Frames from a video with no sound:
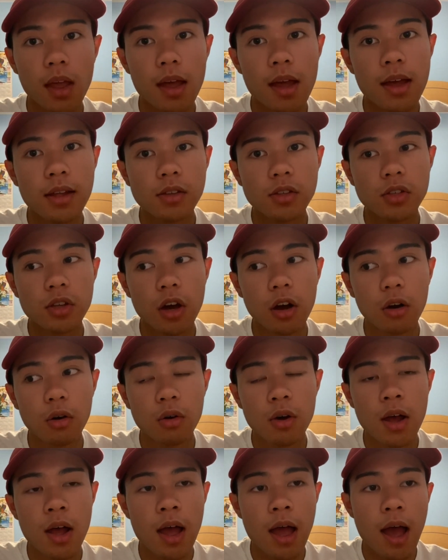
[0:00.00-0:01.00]
And
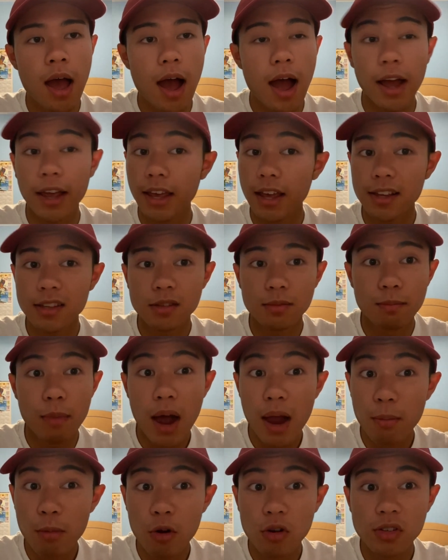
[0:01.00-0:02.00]
so I guess
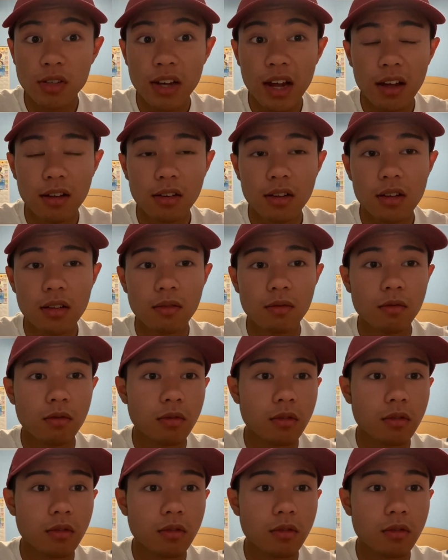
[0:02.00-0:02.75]
my personality,